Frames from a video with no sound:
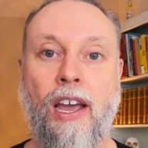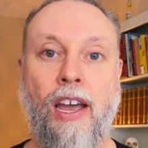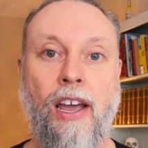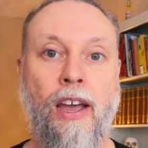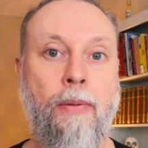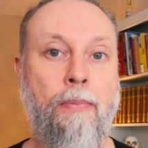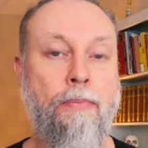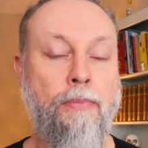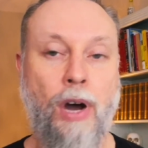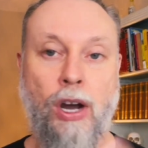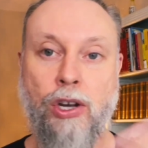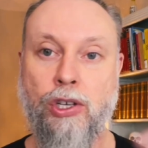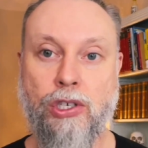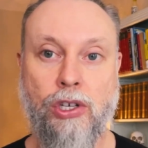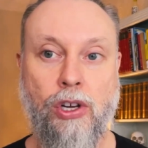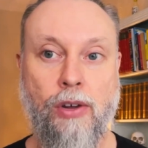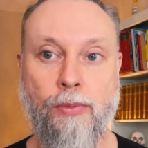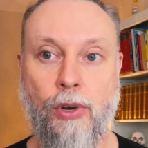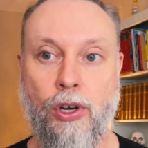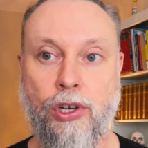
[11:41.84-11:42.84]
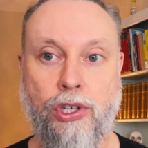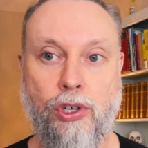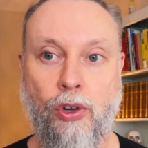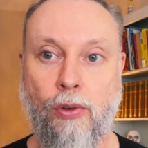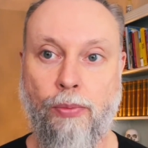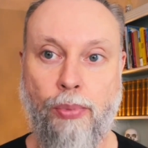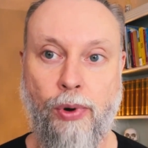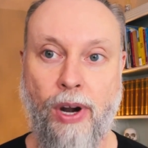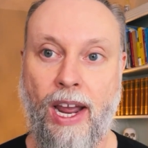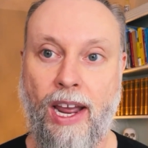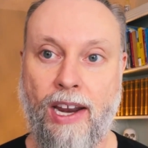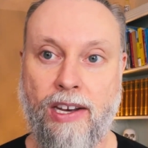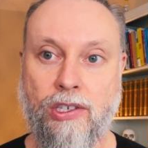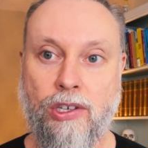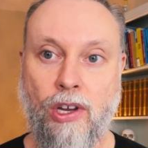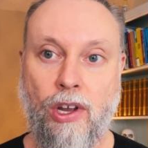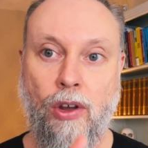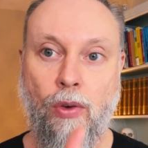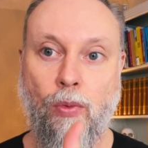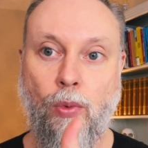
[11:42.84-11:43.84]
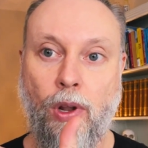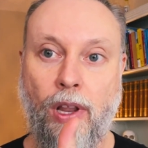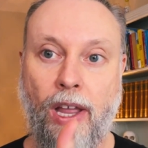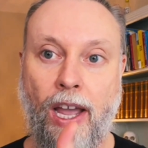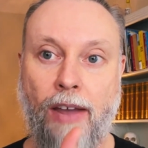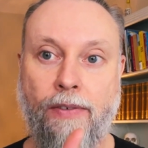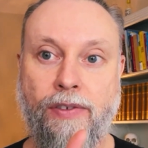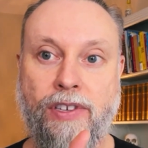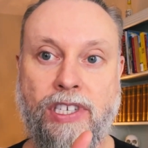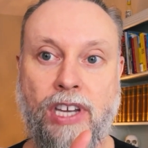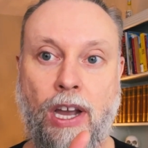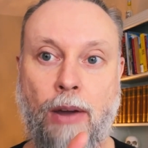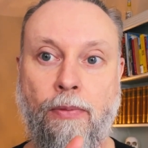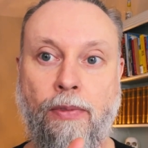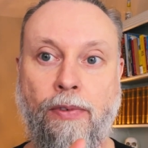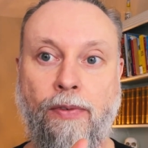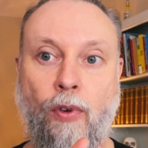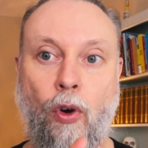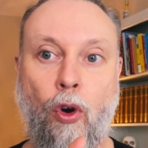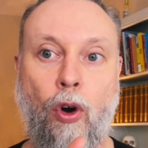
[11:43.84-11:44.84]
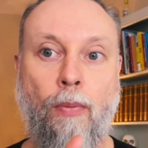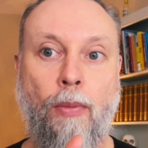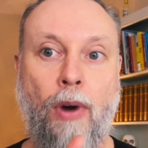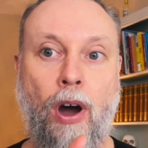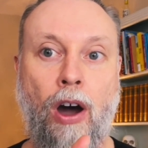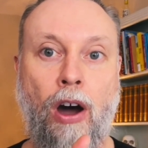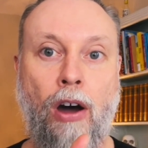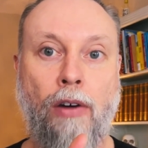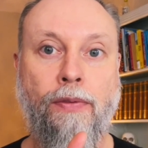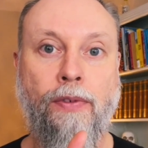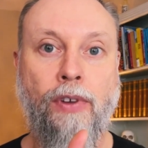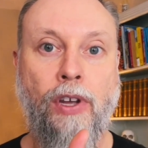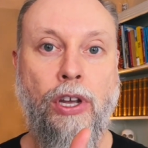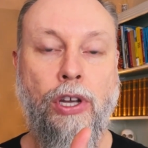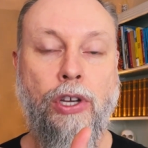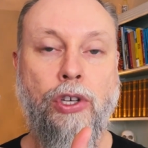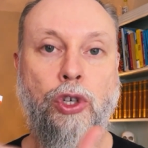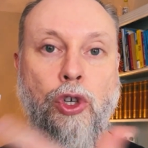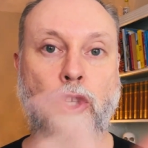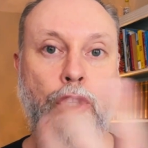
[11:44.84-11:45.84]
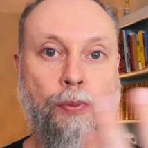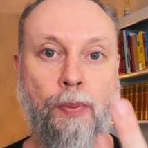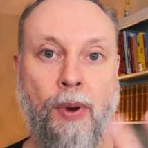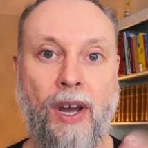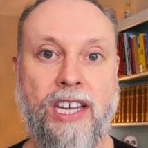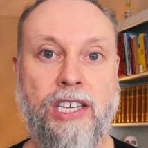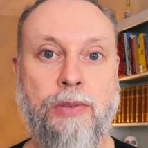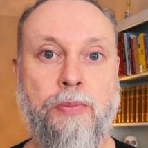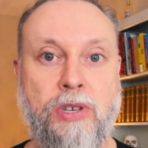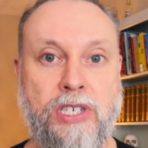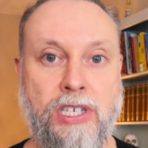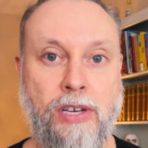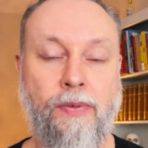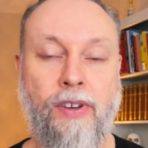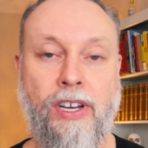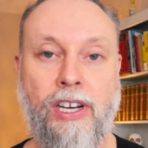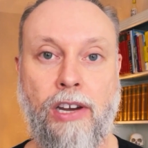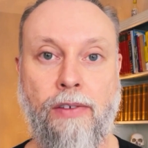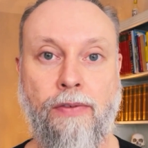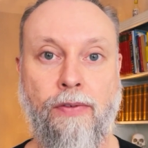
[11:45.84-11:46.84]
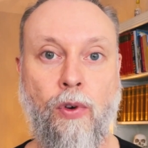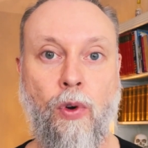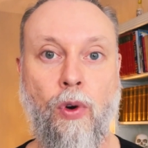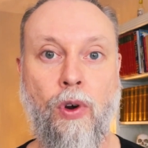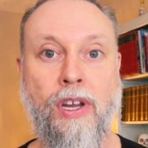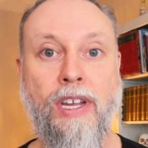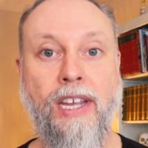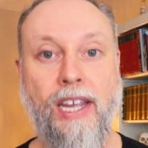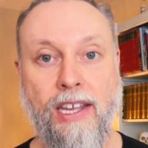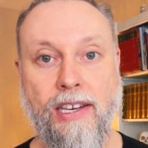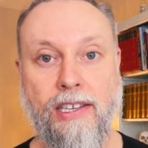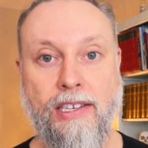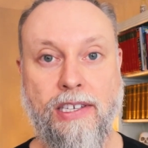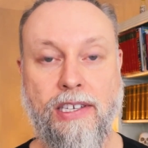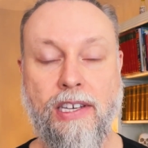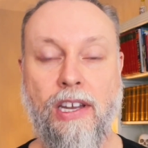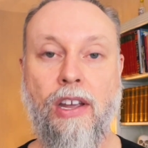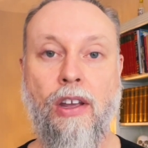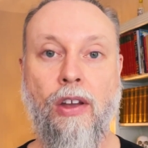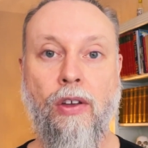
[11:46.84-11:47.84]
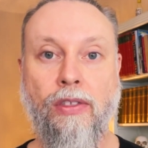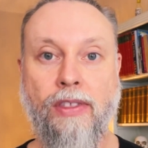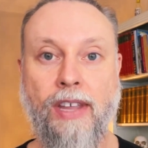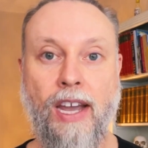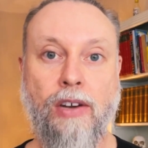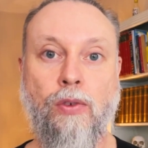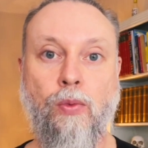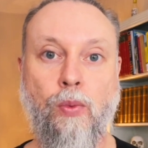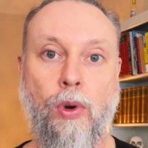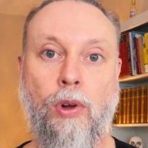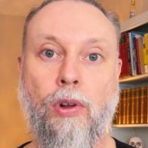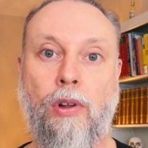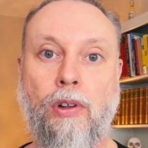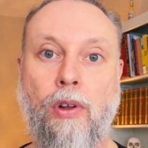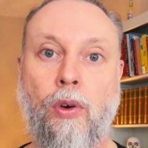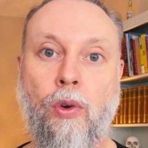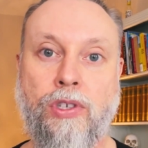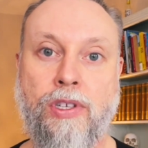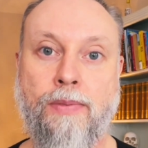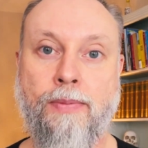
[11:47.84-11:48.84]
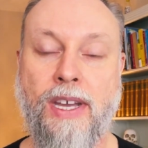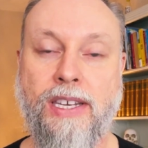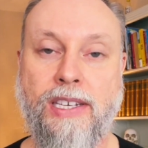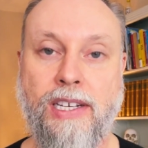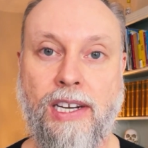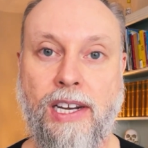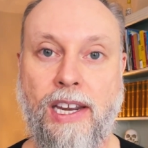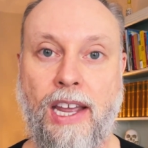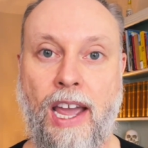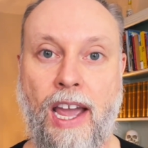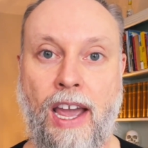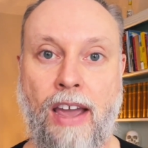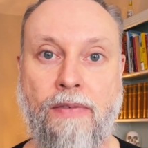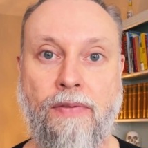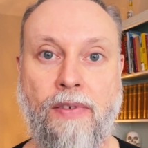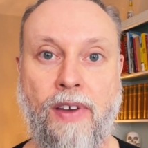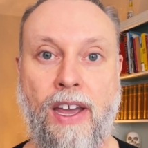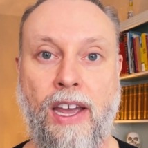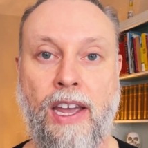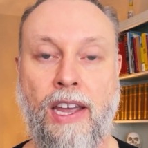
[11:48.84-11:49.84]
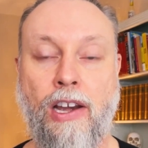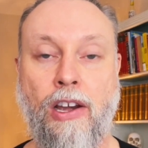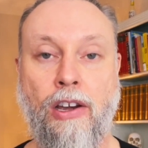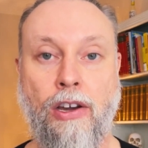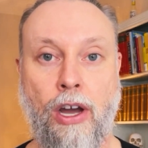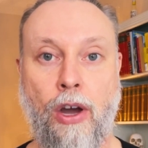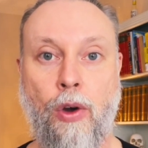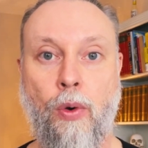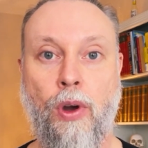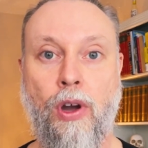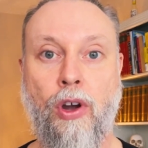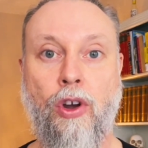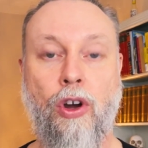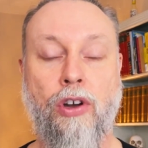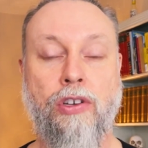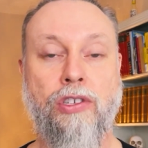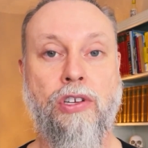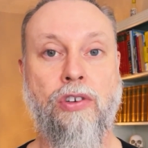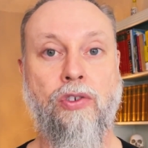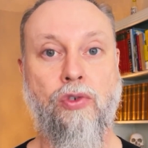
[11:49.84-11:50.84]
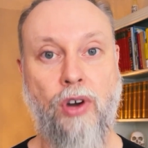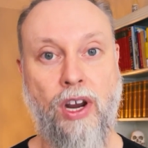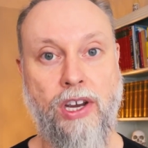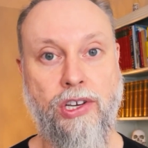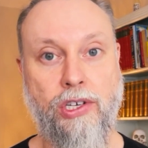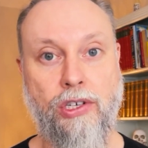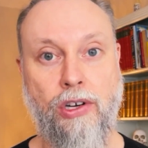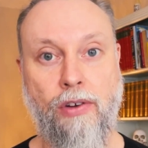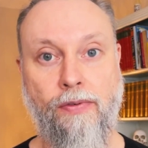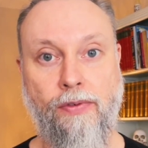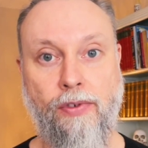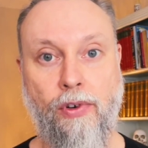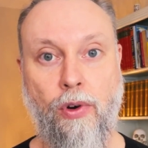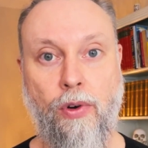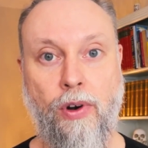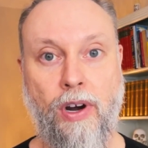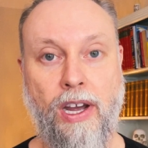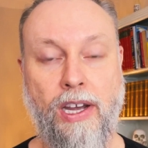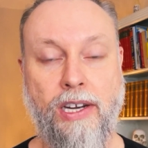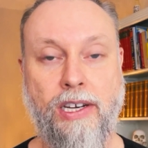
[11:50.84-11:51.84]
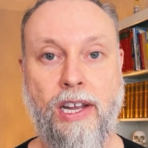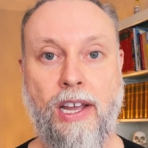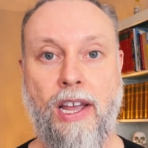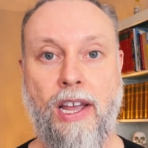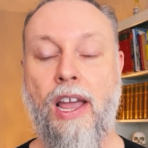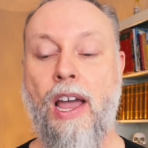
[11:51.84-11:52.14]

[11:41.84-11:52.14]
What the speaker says: most commercial brands will have some form of toothpaste specifically for kids that will automatically have a lower concentration of fluoride.